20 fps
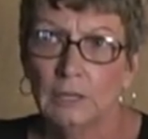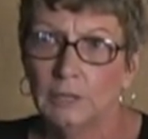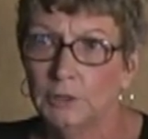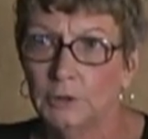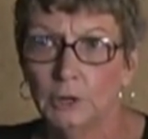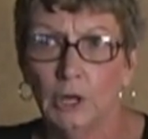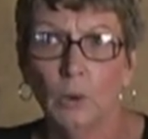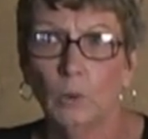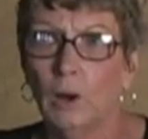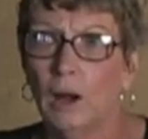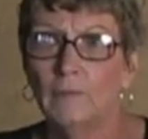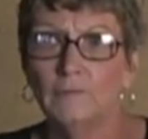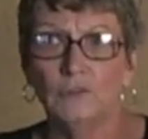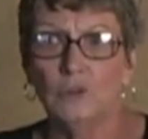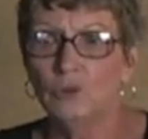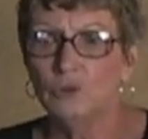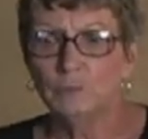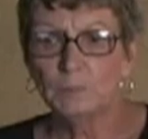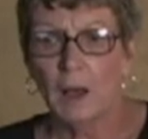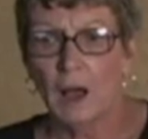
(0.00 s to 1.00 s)
I've
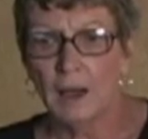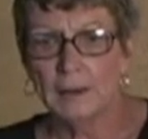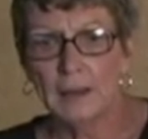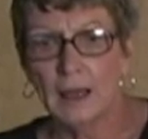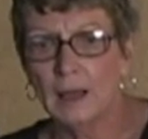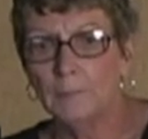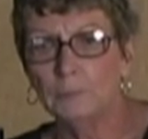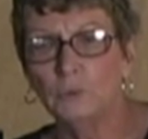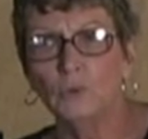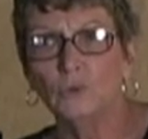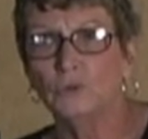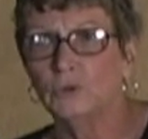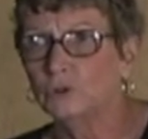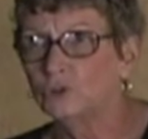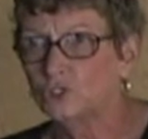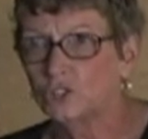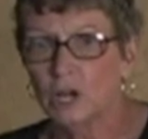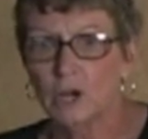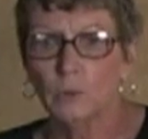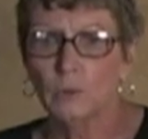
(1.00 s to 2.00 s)
used pineapples
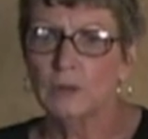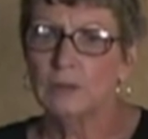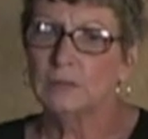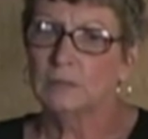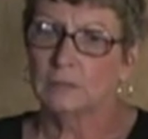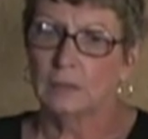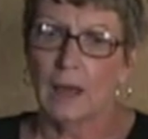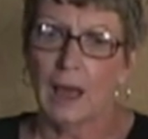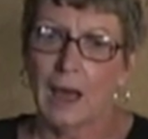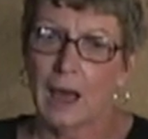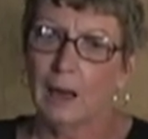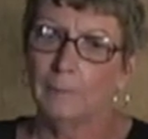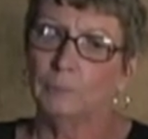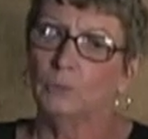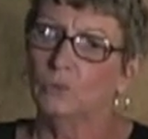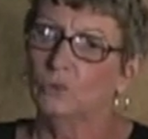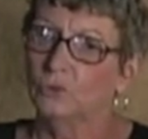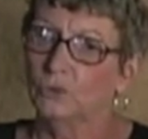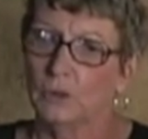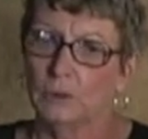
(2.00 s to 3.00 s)
and cherries and
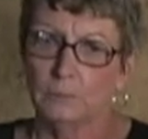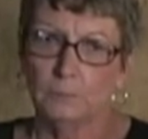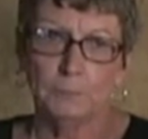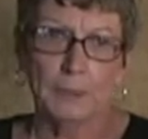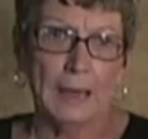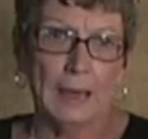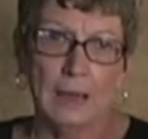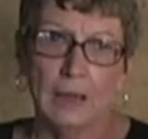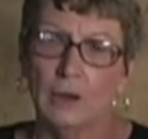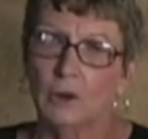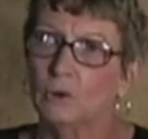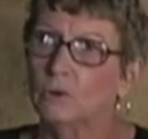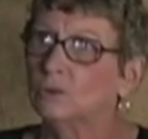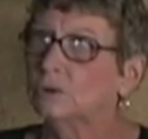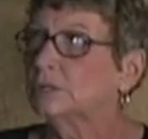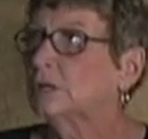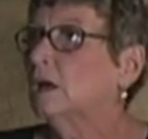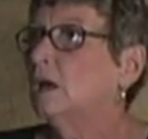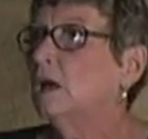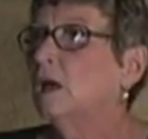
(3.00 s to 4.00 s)
apples and
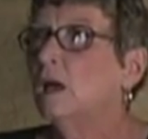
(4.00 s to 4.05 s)
pears,